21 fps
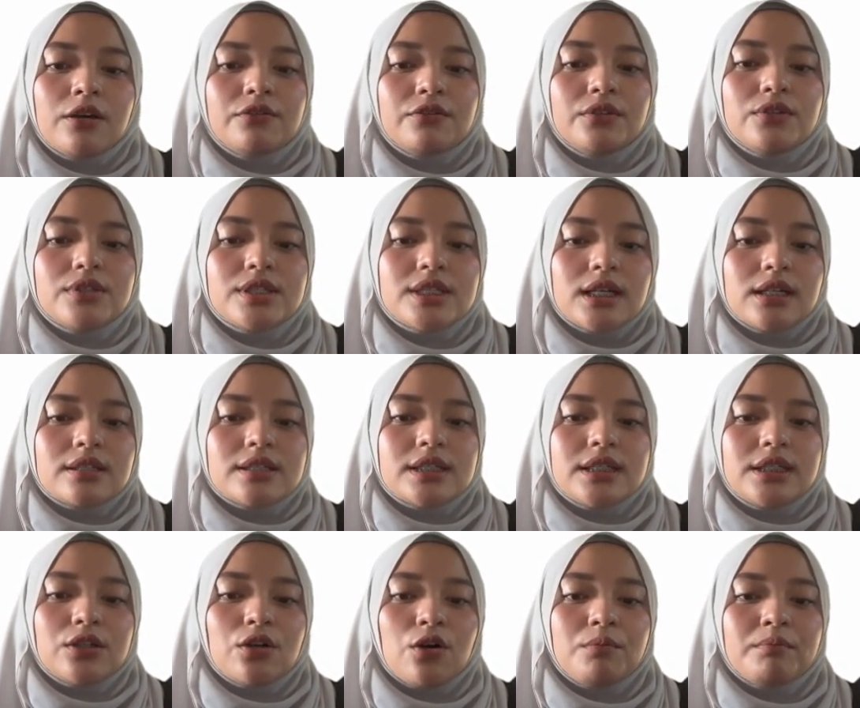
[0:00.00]
Fuel cells
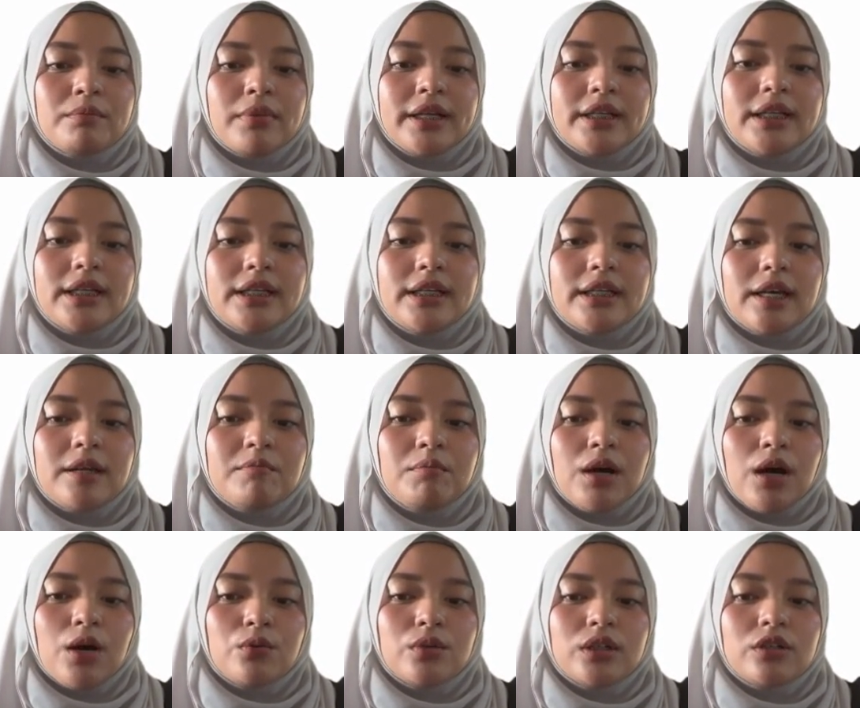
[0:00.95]
in combined heat and
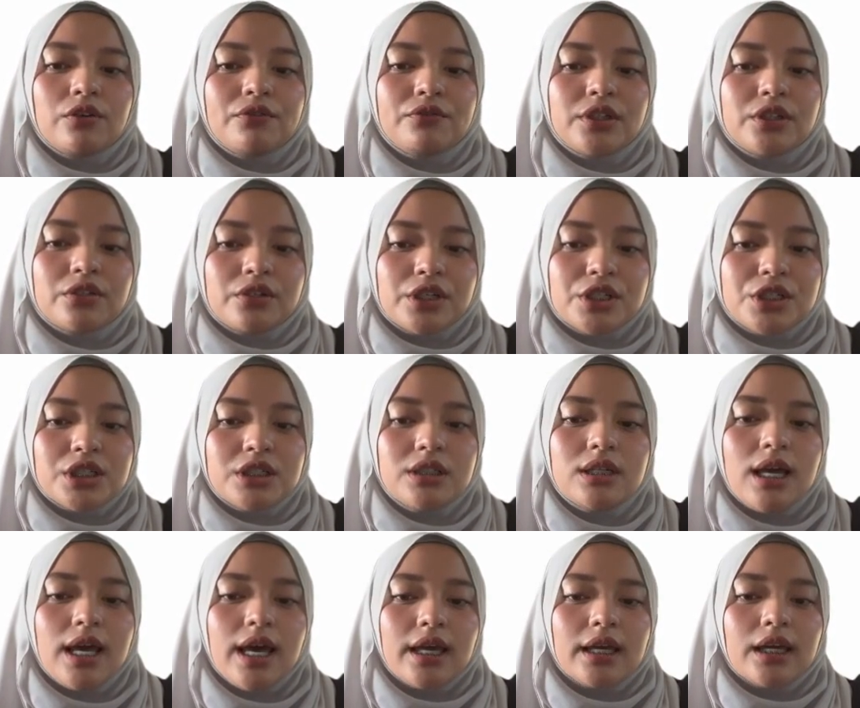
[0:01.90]
power configuration
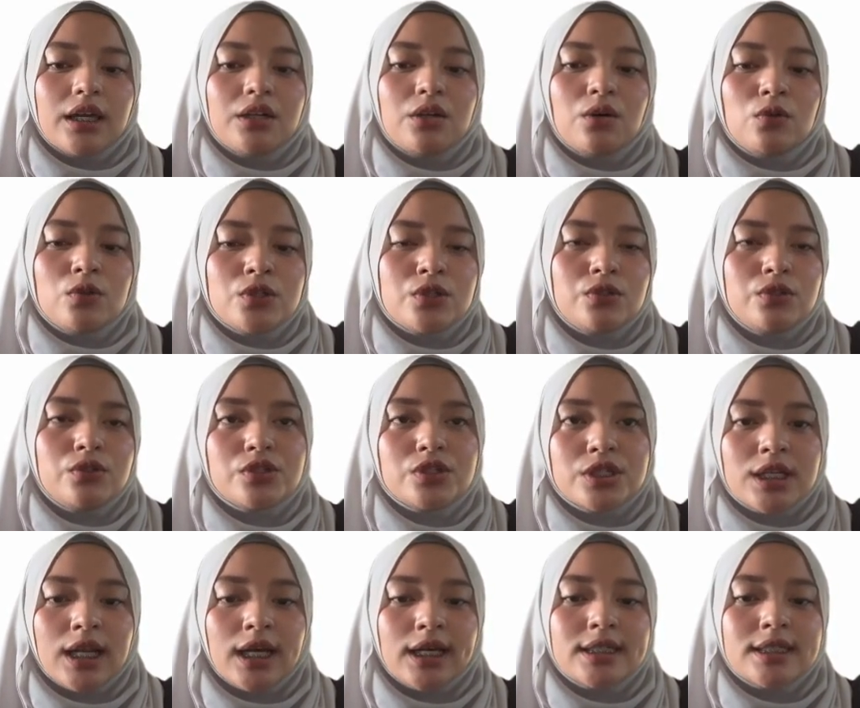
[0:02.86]
can also
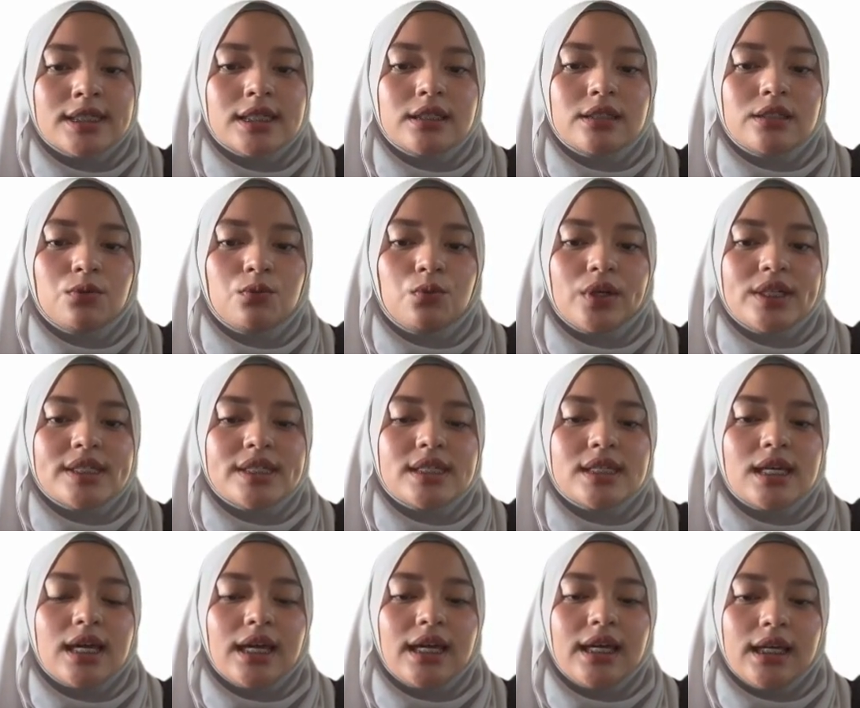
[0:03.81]
utilize the waste
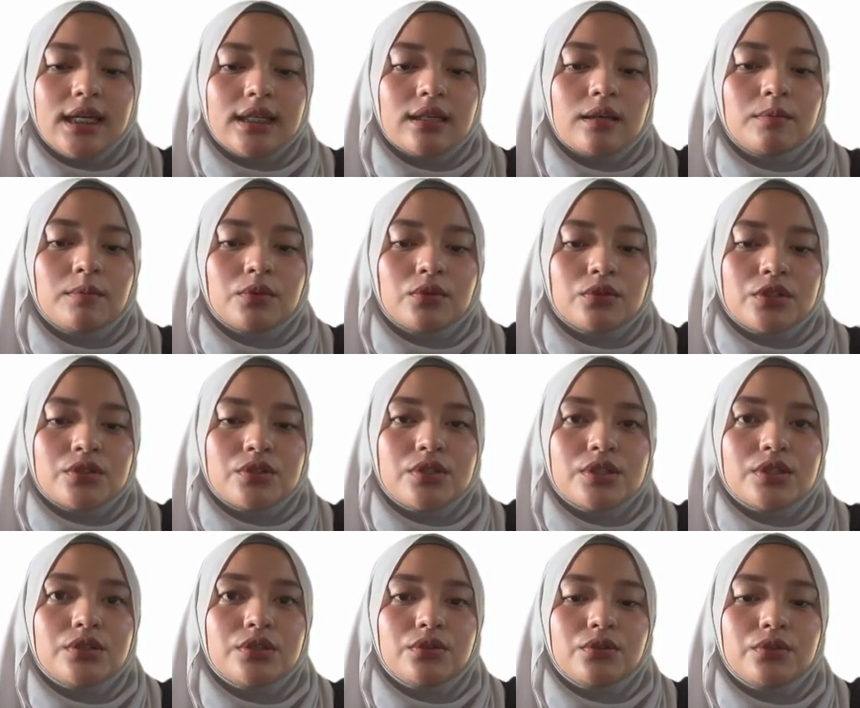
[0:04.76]
heat
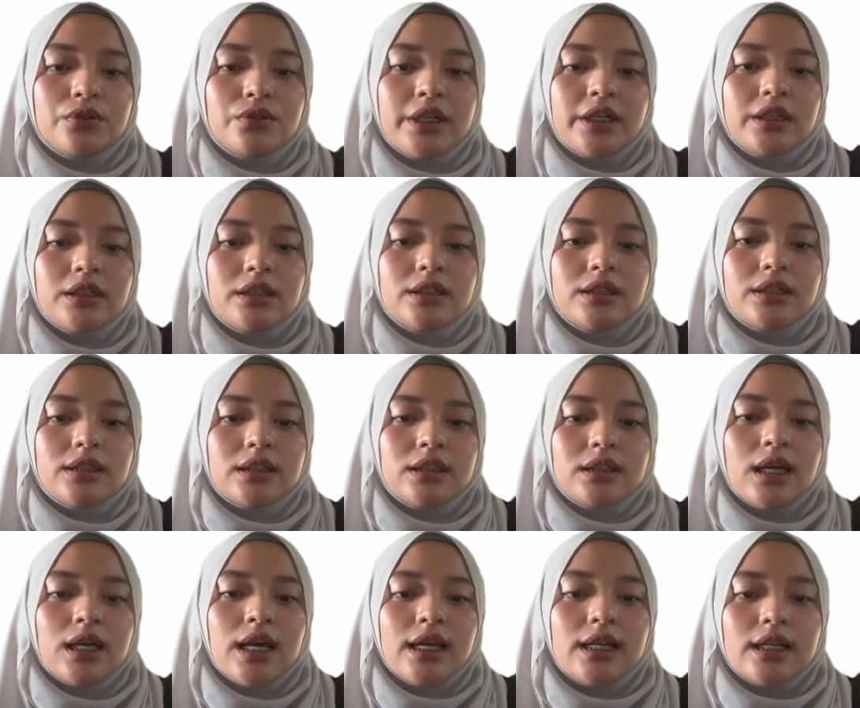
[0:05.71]
produced during
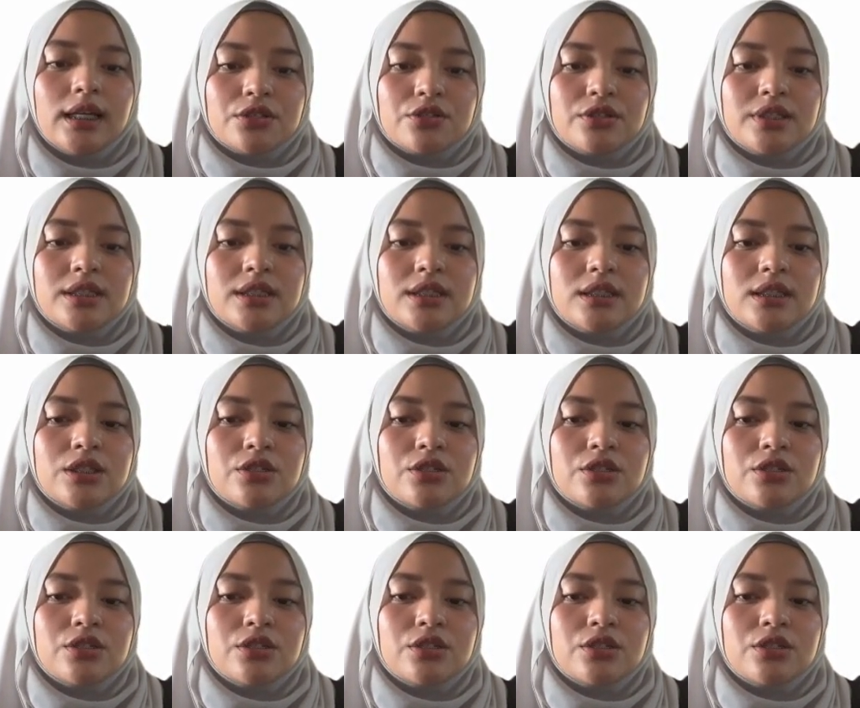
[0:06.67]
the electricity